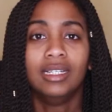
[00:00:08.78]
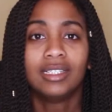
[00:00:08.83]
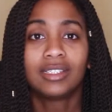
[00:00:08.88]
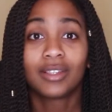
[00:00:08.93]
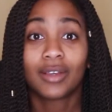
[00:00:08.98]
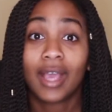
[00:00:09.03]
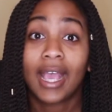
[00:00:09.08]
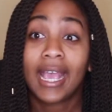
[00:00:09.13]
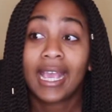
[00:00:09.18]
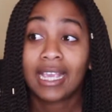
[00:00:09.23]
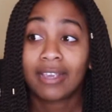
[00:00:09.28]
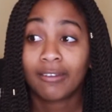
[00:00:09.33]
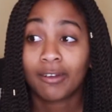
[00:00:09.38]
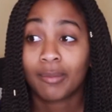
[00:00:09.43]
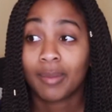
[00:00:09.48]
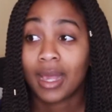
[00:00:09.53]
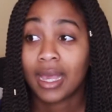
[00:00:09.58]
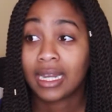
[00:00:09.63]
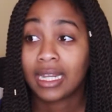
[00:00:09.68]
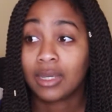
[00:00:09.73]
So hey
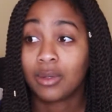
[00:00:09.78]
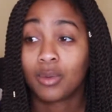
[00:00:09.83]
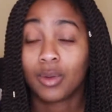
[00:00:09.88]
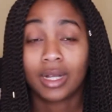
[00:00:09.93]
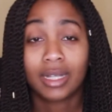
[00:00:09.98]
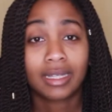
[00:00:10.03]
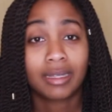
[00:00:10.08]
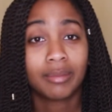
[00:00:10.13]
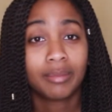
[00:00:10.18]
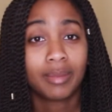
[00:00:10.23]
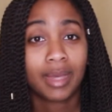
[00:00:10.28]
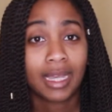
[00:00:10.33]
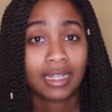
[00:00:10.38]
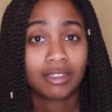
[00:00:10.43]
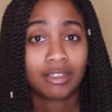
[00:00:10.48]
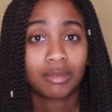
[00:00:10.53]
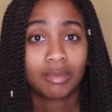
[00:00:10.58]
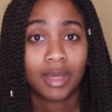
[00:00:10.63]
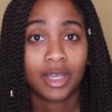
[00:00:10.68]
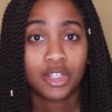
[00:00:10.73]
everybody, welcome
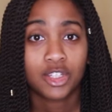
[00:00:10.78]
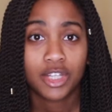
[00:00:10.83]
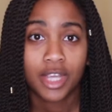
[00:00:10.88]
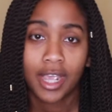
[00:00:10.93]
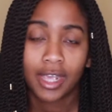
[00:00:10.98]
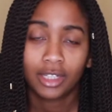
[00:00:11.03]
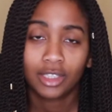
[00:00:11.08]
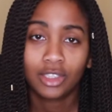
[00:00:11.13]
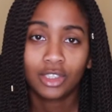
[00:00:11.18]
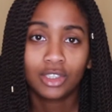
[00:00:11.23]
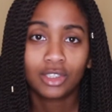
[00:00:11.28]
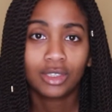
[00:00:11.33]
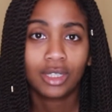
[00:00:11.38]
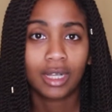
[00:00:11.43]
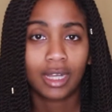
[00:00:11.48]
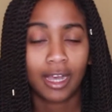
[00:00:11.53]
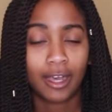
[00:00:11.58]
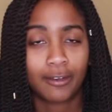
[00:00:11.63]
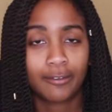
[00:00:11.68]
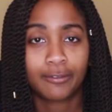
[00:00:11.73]
back to my
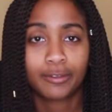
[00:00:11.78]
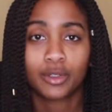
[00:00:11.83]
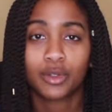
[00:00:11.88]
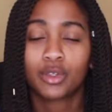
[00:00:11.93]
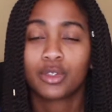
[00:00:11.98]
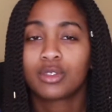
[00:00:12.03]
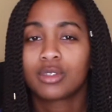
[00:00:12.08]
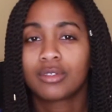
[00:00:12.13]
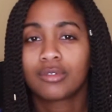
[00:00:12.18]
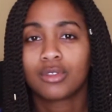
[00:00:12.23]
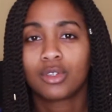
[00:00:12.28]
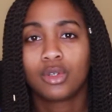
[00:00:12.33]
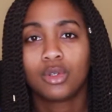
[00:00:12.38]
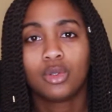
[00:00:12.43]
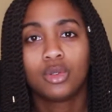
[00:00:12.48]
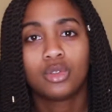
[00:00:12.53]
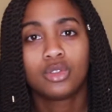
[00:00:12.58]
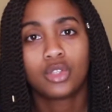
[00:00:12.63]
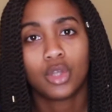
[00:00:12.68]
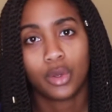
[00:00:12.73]
channel. For those of
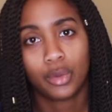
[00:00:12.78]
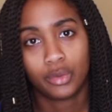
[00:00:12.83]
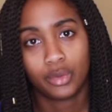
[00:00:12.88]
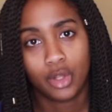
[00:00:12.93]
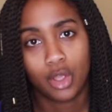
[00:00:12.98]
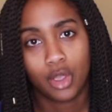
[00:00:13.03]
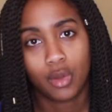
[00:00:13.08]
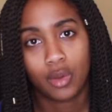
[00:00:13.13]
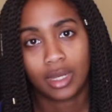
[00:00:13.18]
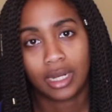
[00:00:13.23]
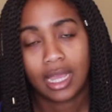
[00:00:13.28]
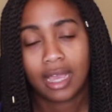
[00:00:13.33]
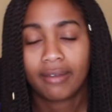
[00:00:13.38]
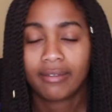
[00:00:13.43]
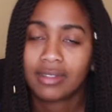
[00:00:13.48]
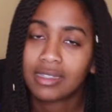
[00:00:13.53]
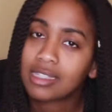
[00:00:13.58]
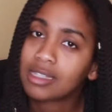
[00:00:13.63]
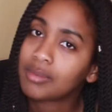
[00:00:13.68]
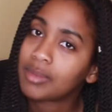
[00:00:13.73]
you who don't know and
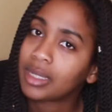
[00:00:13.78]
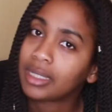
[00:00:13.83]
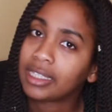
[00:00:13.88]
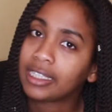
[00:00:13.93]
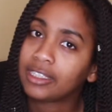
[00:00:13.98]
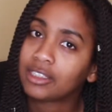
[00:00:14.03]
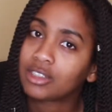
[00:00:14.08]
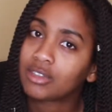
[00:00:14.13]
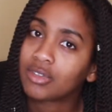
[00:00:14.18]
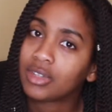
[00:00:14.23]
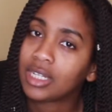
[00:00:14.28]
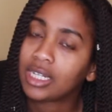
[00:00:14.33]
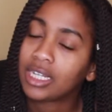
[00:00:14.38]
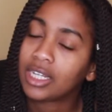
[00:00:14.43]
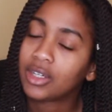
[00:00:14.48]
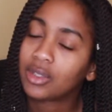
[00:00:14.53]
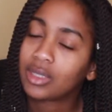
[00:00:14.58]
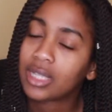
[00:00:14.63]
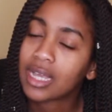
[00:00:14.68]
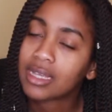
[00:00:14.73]
haven't seen my latest
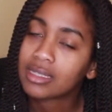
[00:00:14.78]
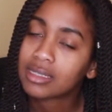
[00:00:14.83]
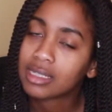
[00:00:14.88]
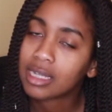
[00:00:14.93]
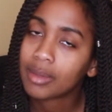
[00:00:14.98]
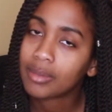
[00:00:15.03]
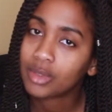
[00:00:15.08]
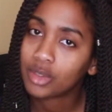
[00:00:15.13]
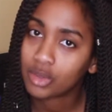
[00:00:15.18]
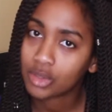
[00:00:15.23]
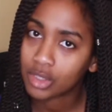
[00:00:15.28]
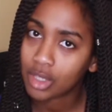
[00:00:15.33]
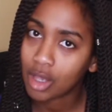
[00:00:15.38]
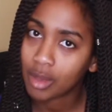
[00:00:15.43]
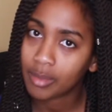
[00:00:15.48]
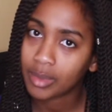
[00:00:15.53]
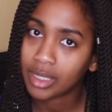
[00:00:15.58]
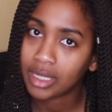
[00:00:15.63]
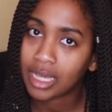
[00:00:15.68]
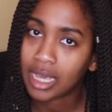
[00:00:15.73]
video, last time you
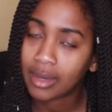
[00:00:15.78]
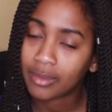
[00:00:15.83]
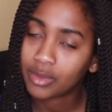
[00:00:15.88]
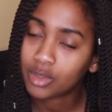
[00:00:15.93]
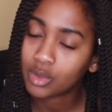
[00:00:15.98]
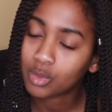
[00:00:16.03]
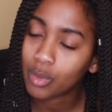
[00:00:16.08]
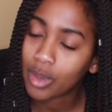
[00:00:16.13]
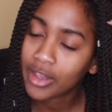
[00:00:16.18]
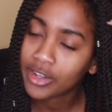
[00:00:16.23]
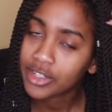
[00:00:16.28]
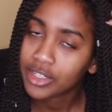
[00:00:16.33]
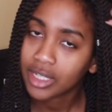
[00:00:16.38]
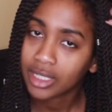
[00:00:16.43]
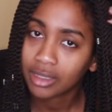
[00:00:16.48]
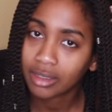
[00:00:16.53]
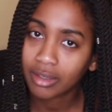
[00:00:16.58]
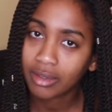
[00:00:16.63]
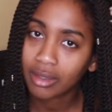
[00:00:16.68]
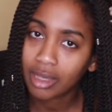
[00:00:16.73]
saw me, I was
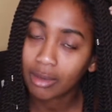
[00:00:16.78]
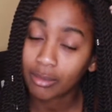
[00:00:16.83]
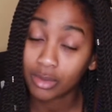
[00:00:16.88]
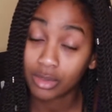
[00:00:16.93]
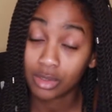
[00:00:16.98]
washing the